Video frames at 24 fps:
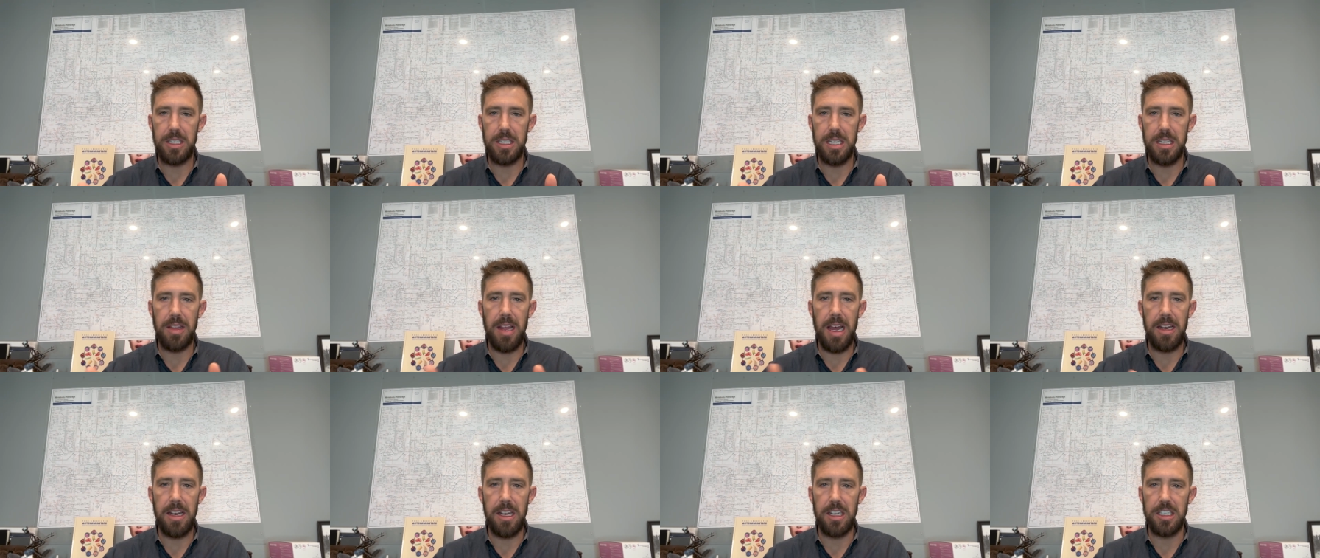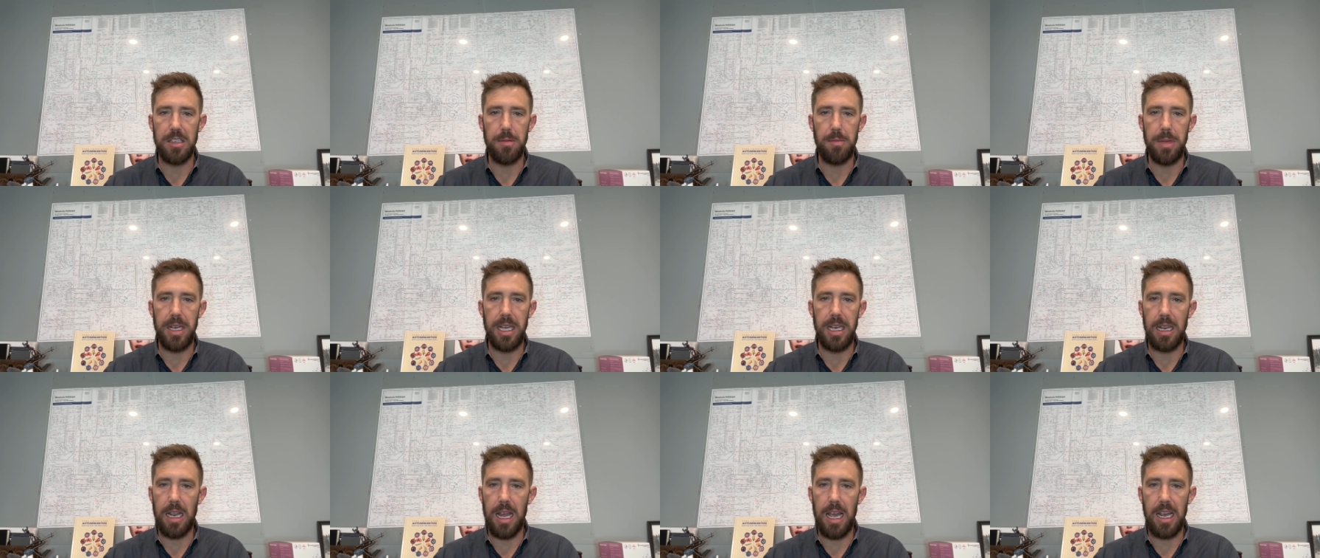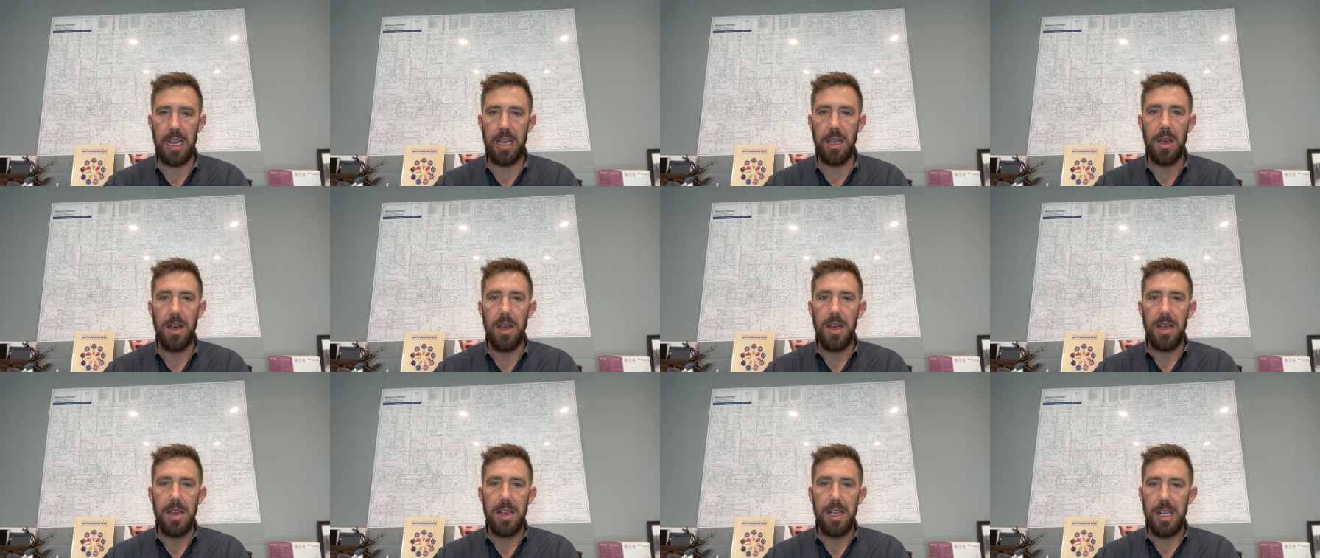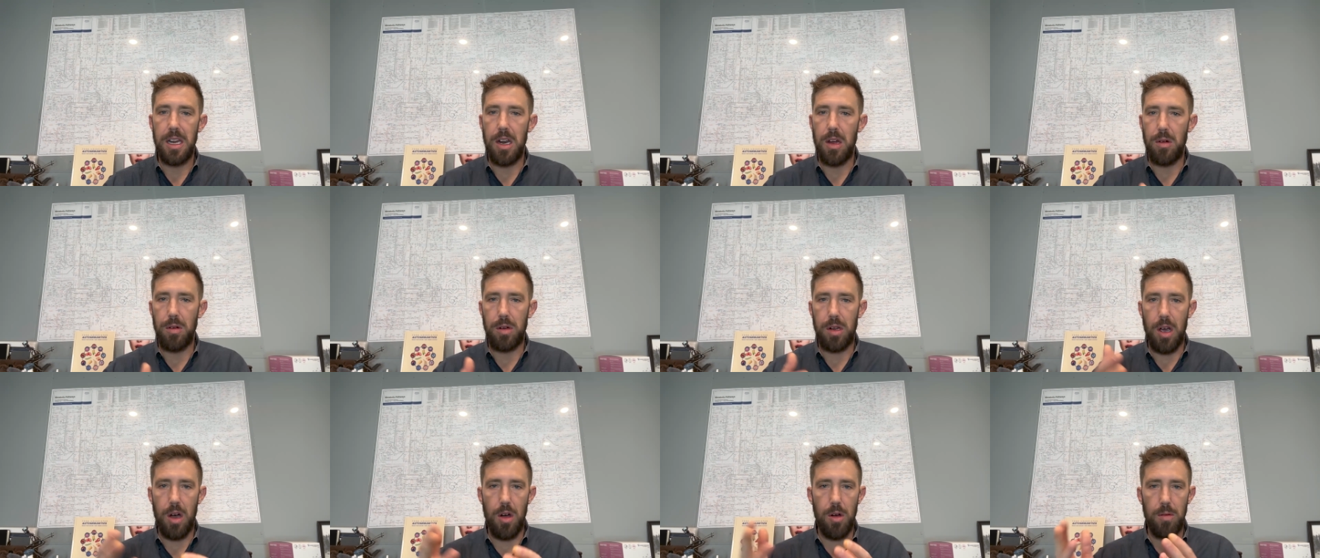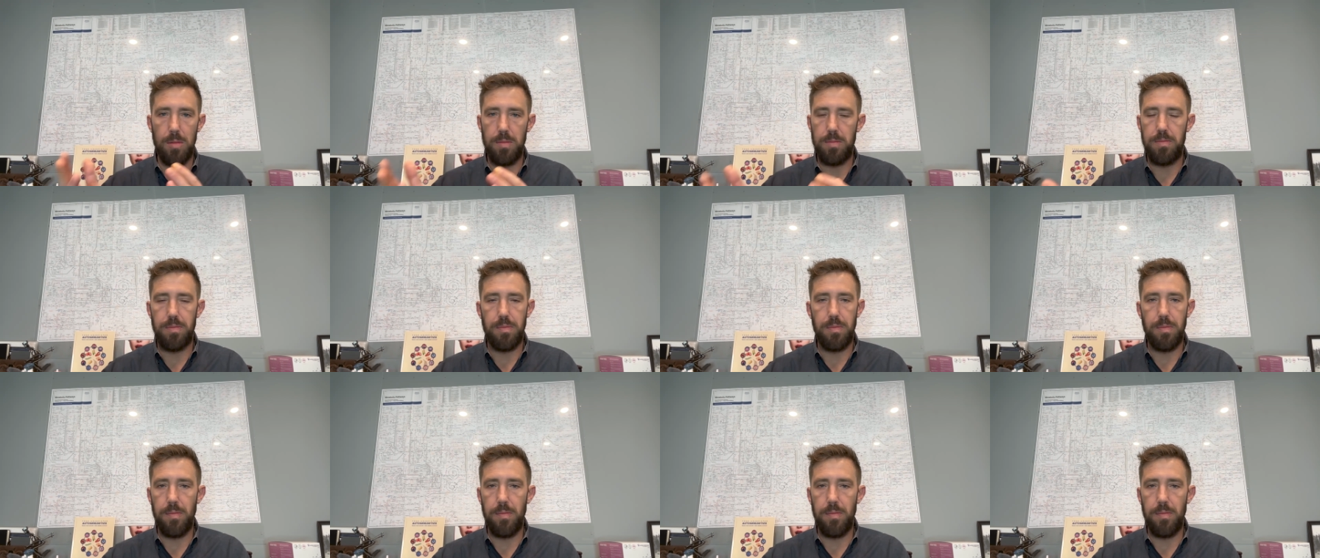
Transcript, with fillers: And that doesn't mean like, you know, go